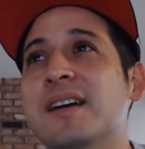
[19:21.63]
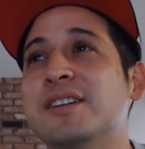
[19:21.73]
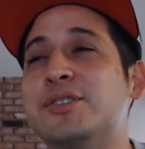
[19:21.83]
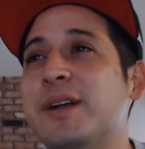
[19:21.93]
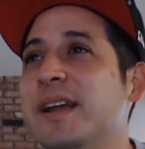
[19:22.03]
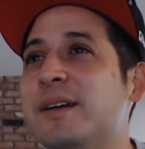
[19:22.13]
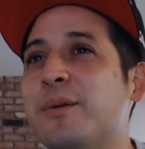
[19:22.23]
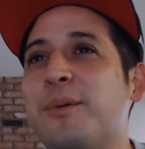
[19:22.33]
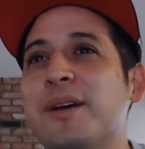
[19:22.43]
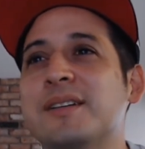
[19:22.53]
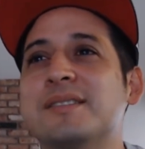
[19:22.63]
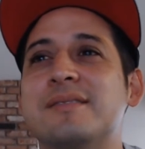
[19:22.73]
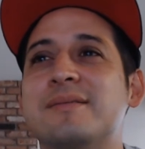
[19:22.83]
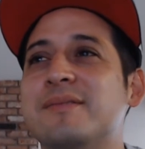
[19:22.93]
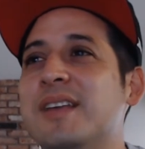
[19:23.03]
Drake working
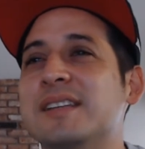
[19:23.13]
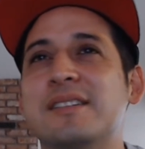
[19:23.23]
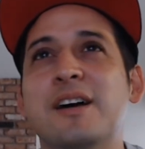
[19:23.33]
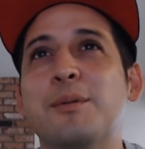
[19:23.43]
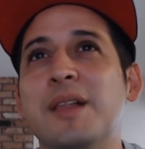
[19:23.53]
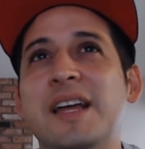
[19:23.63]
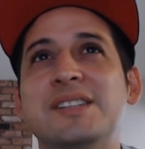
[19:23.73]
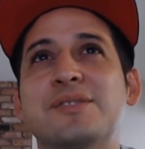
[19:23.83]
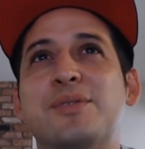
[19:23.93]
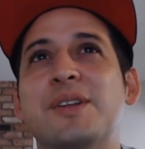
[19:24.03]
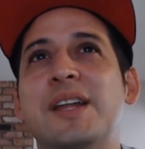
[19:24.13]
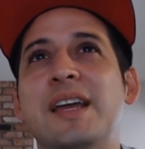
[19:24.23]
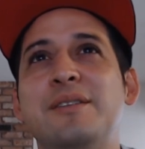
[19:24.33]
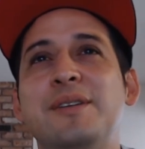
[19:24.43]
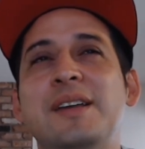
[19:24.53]
as a double agent for the
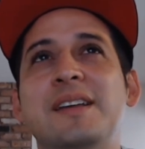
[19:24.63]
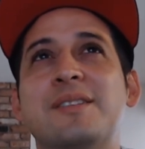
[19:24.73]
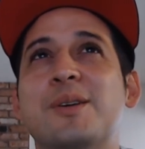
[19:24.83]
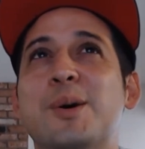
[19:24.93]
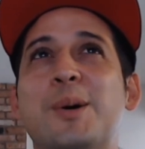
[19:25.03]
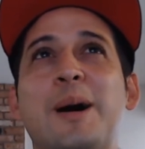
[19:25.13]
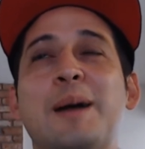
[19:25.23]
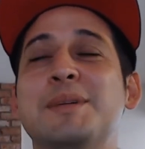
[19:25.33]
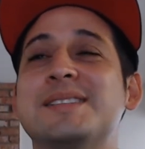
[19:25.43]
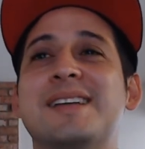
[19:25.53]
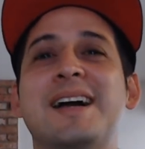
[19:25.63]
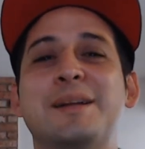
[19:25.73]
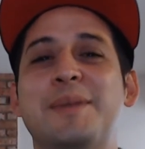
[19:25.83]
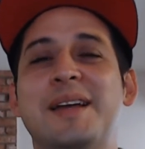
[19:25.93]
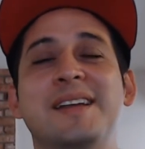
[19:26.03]
Navy. So I'm excited,
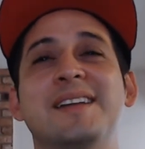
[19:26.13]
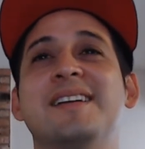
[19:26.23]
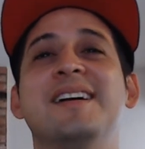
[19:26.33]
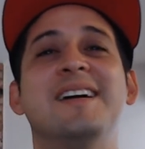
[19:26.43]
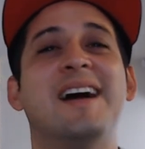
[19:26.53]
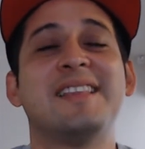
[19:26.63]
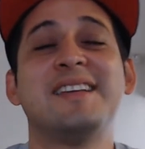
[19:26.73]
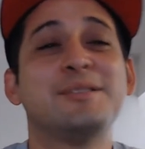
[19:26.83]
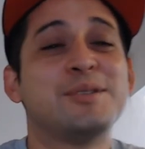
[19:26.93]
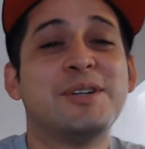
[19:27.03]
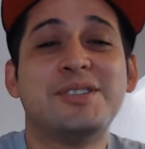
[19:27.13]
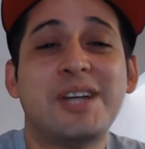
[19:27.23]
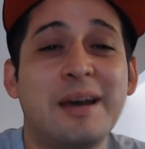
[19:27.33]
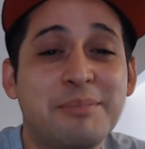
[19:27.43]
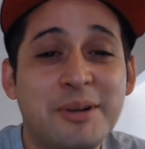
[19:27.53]
man. And I think it was a good
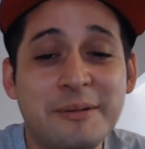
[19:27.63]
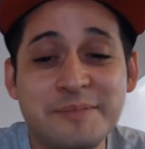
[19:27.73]
chapter.